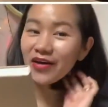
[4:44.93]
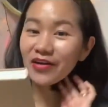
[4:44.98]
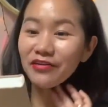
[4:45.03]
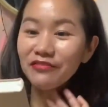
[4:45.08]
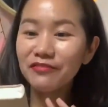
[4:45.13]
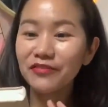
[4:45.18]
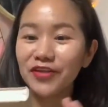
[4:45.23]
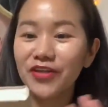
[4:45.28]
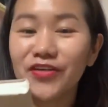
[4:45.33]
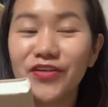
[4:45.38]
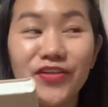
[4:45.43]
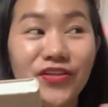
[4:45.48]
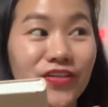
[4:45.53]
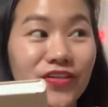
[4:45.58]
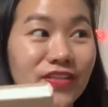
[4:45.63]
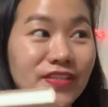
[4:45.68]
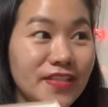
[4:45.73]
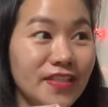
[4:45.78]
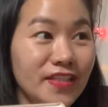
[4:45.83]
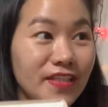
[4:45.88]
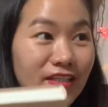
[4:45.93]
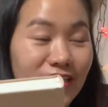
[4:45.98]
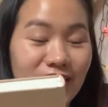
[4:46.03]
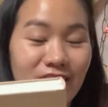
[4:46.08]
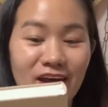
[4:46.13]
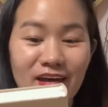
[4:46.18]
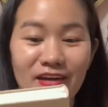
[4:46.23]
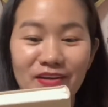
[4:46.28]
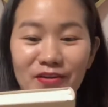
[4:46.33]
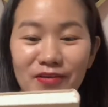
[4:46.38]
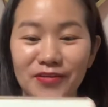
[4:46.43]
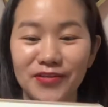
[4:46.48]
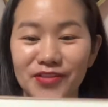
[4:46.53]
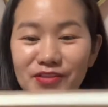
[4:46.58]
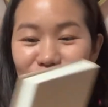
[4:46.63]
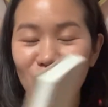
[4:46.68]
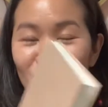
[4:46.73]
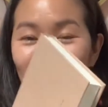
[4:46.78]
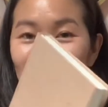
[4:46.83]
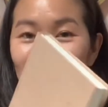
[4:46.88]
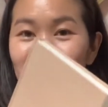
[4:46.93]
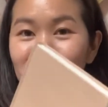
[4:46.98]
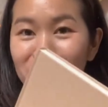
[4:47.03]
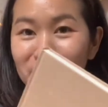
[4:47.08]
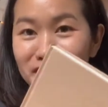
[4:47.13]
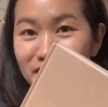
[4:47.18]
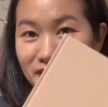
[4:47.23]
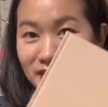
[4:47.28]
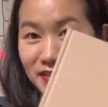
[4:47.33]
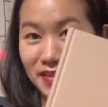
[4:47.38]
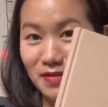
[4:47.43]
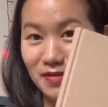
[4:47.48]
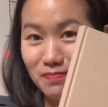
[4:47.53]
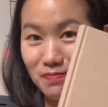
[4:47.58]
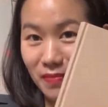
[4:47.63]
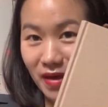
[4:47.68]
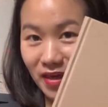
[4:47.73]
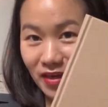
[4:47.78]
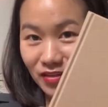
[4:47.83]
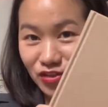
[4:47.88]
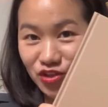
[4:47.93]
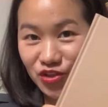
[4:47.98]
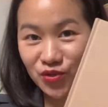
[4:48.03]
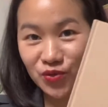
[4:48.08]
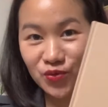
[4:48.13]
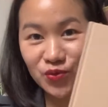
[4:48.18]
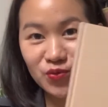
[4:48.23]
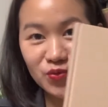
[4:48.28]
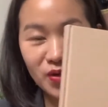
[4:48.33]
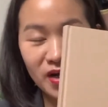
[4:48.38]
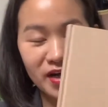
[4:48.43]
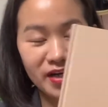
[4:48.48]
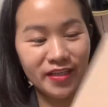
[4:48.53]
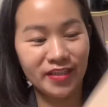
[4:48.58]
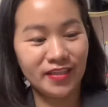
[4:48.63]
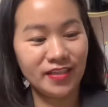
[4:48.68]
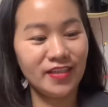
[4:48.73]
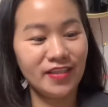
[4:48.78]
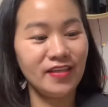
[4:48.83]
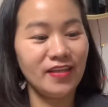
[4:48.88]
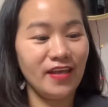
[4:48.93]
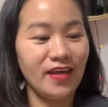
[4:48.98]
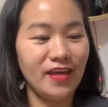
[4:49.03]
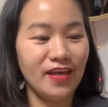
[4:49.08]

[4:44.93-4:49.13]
of curiosity, I also opened the beige one,